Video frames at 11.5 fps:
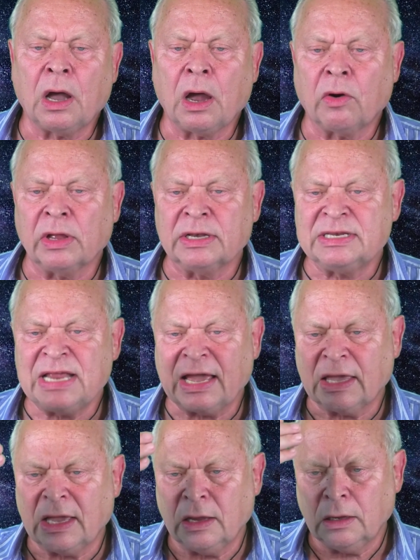are
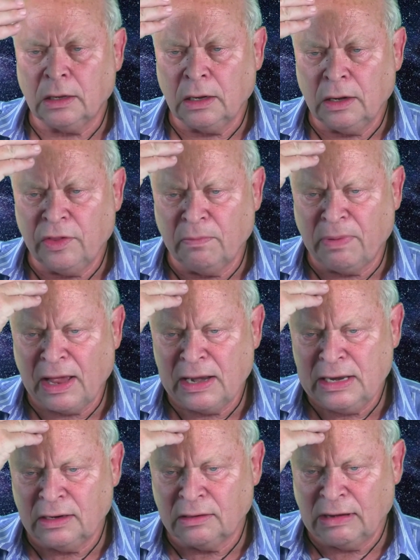attacking the
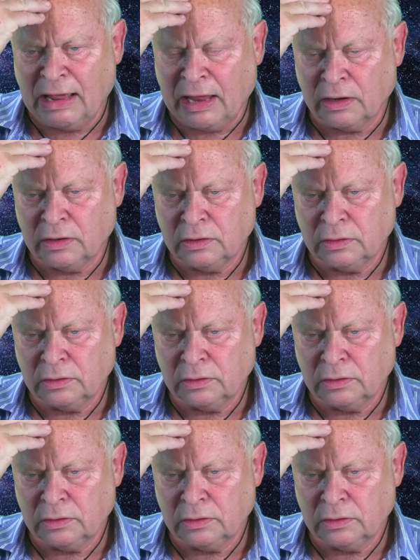pineal gland.